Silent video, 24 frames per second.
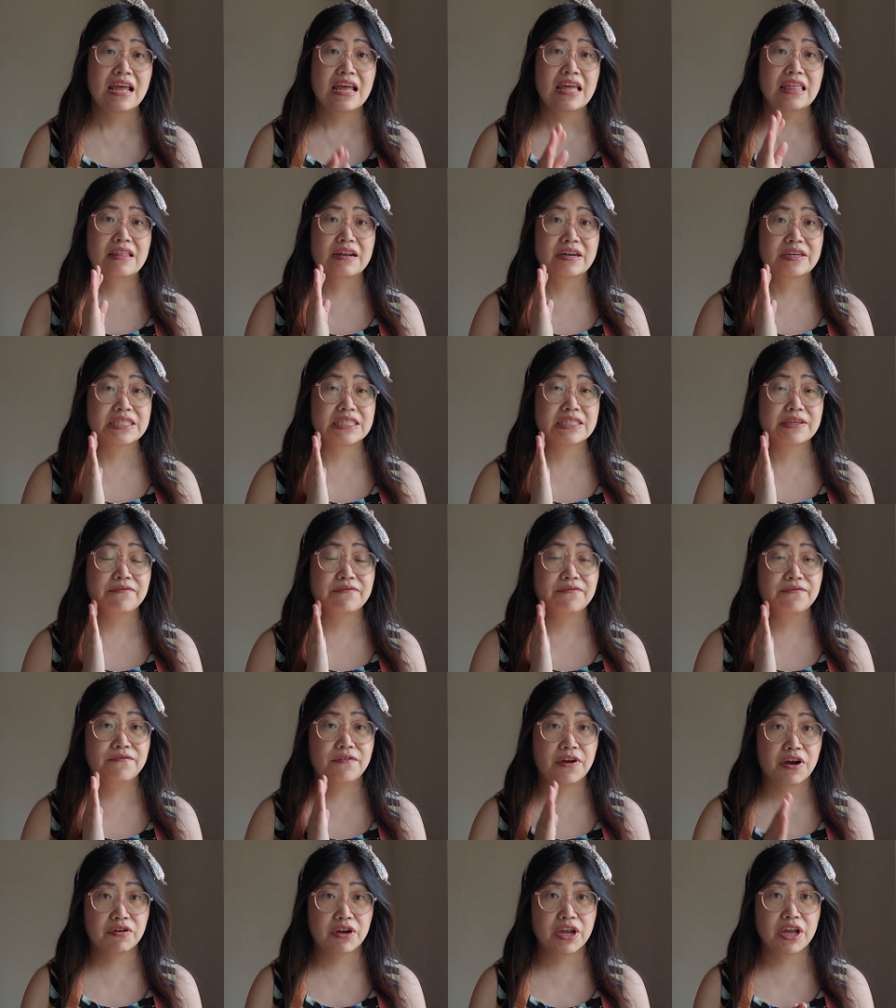There is a
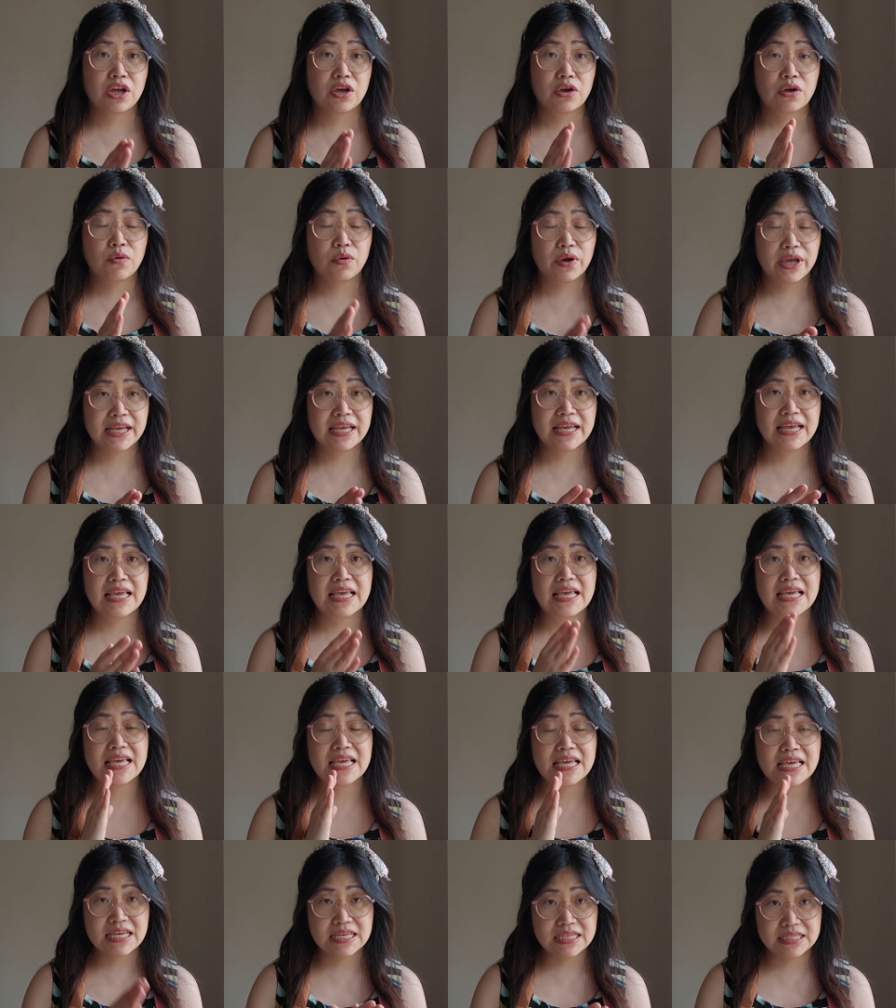very quick,
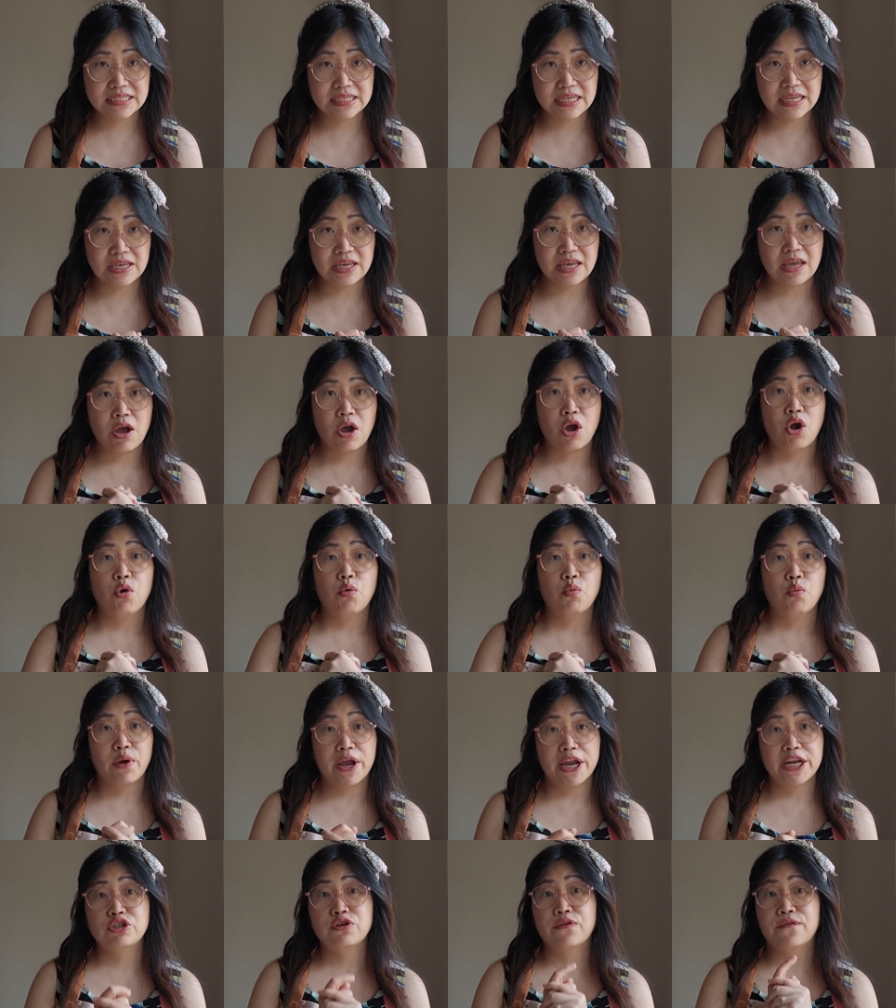easy
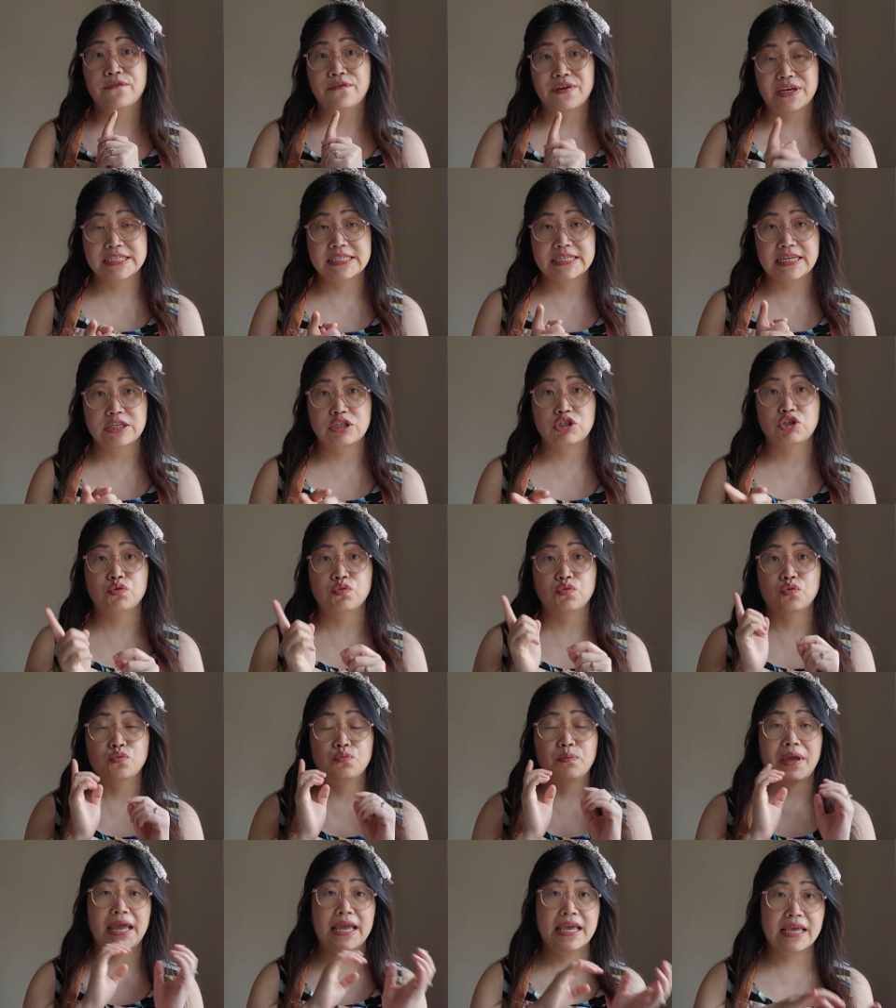way to fix it, to
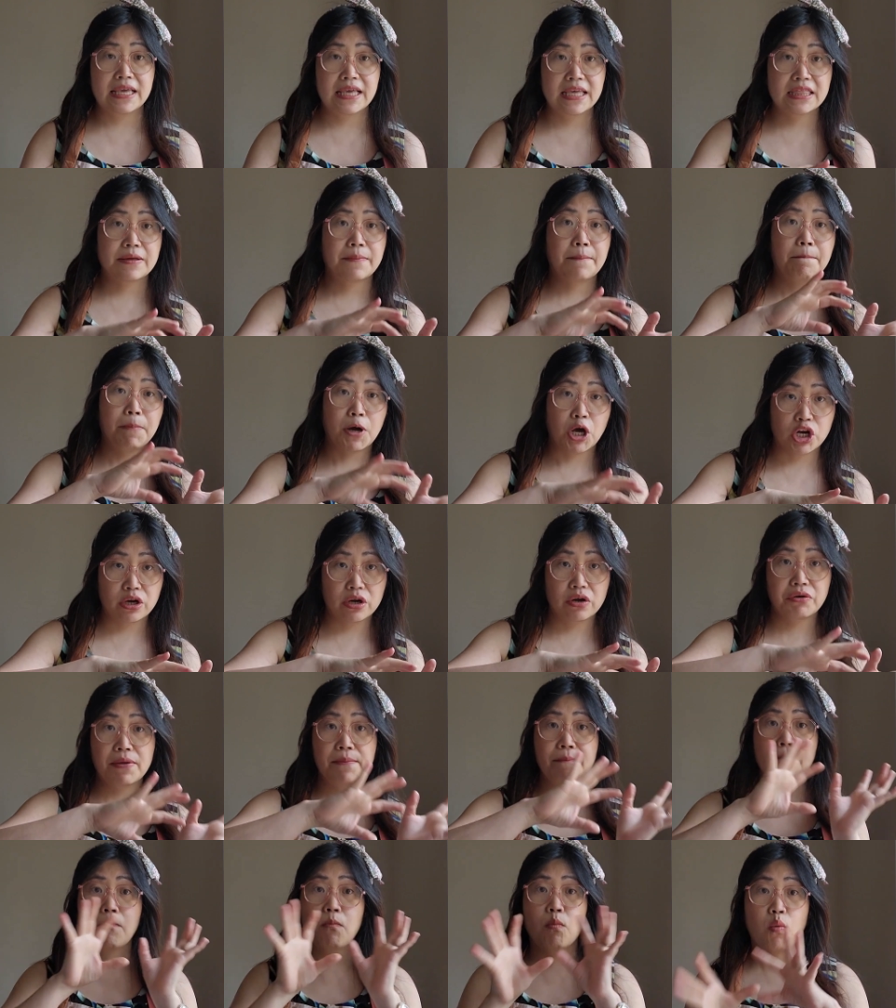make the
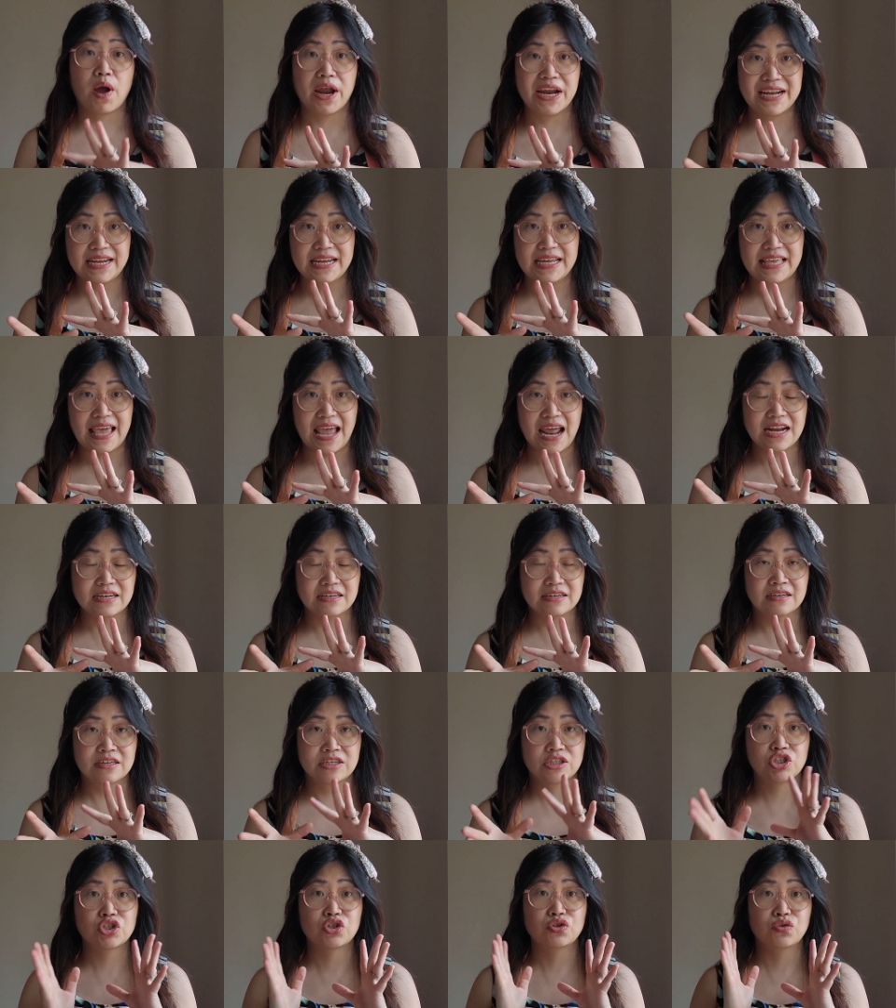buttercream white again.
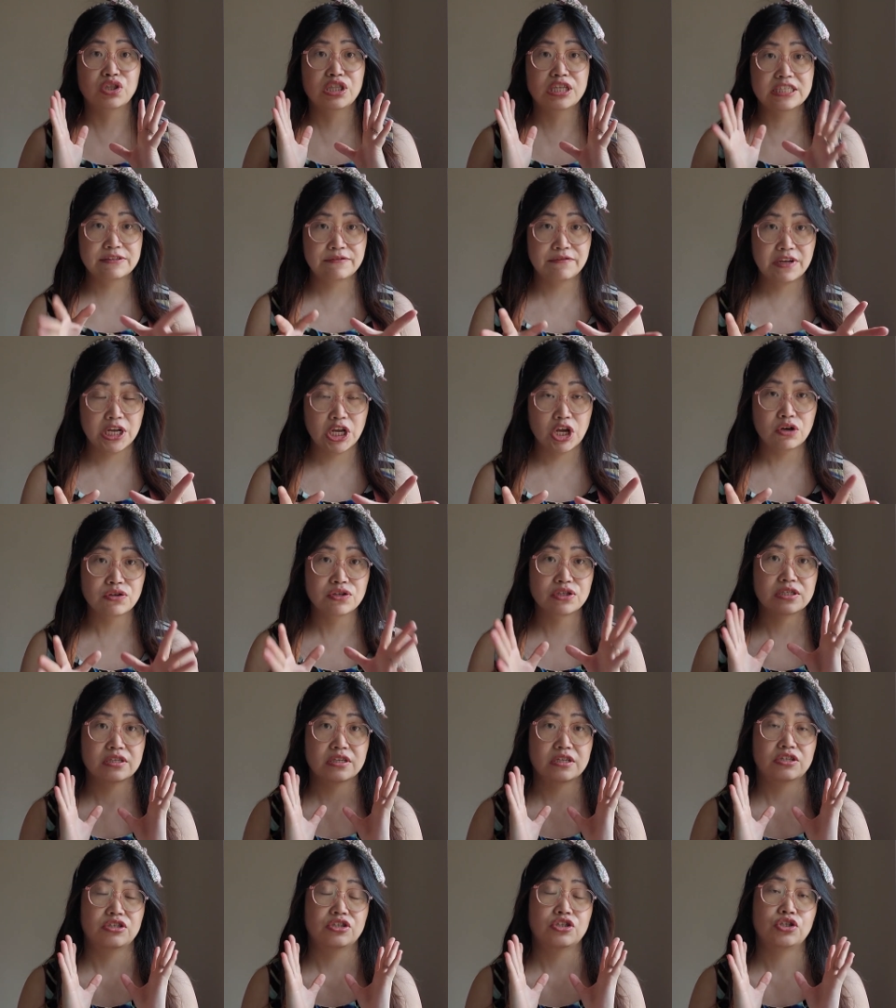So this video is
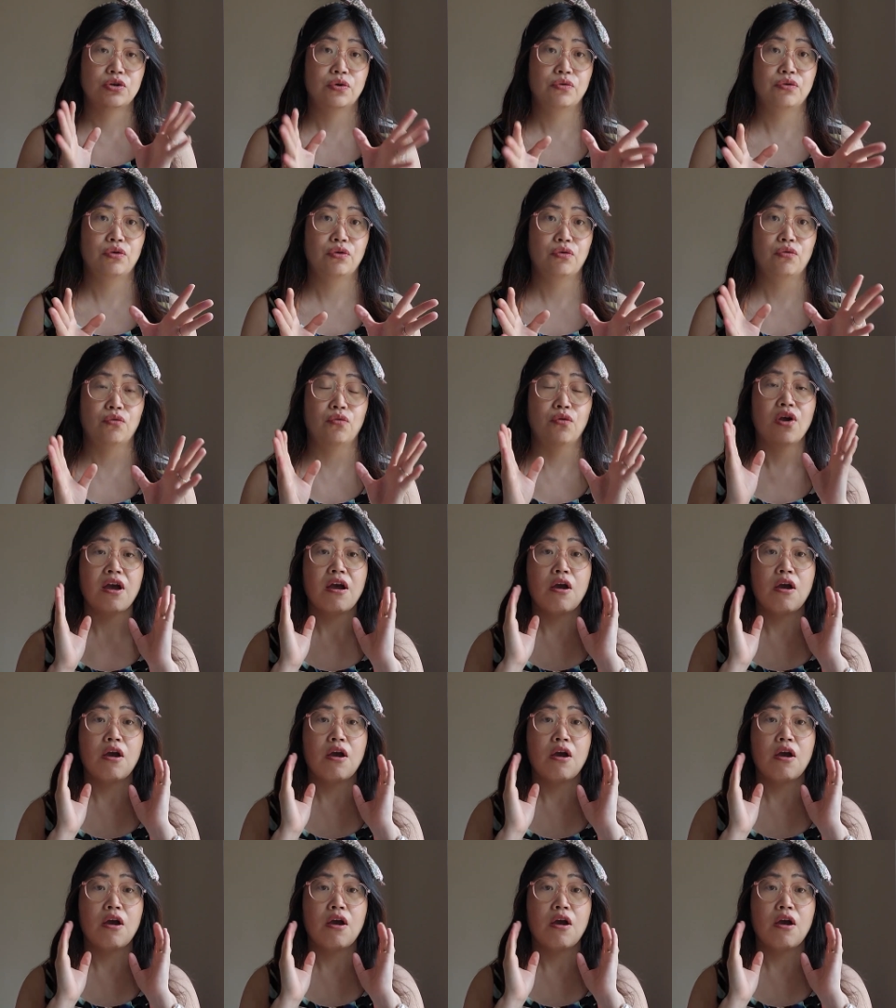going to show you